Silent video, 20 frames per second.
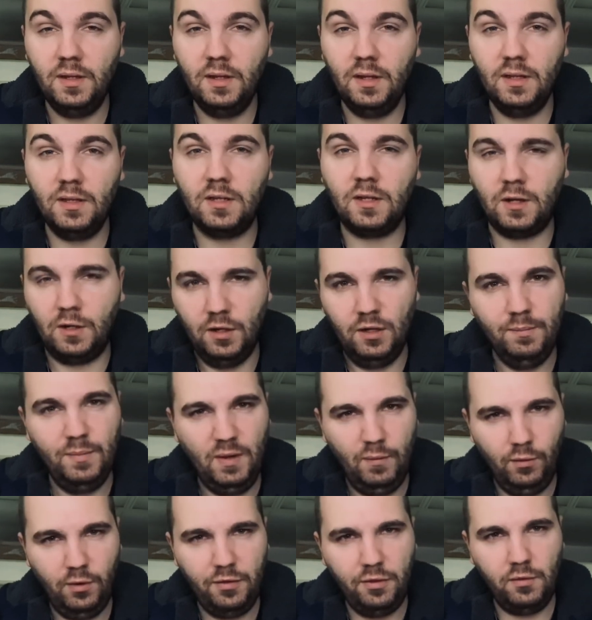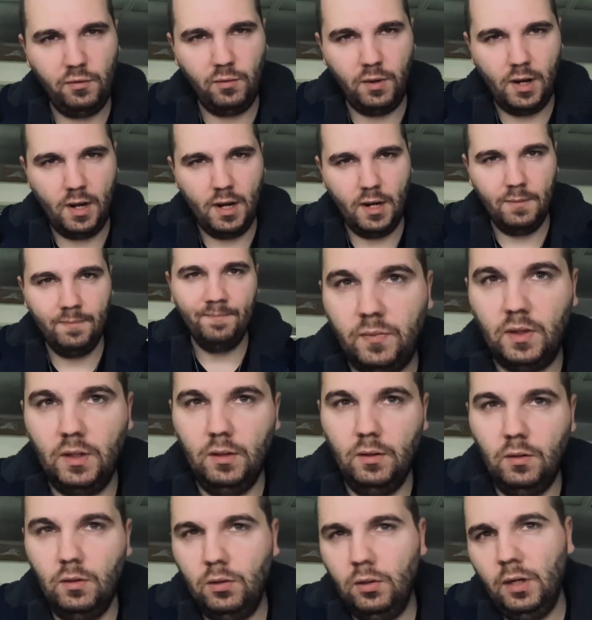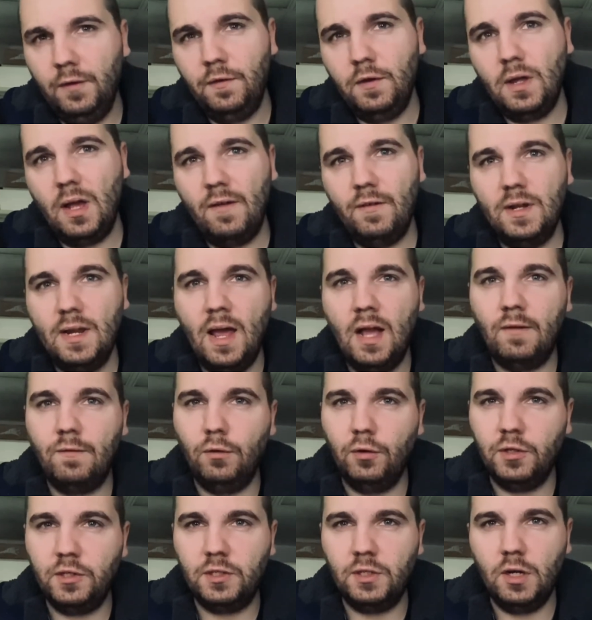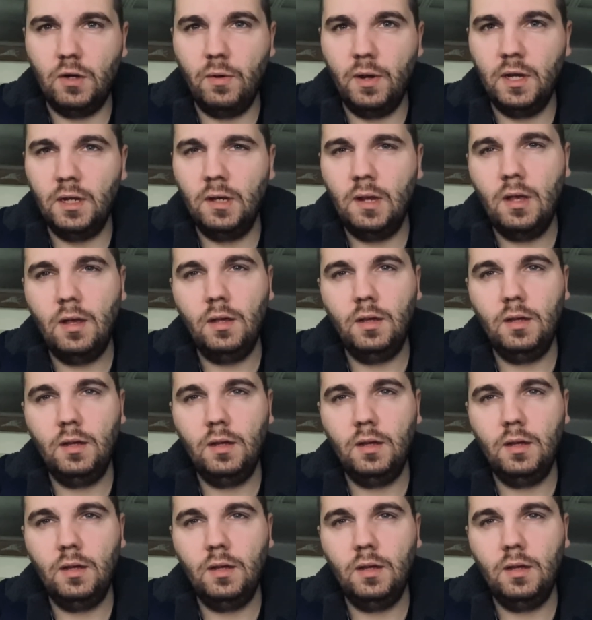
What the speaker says: it could be worth your while. Or if you have a knack for sewing,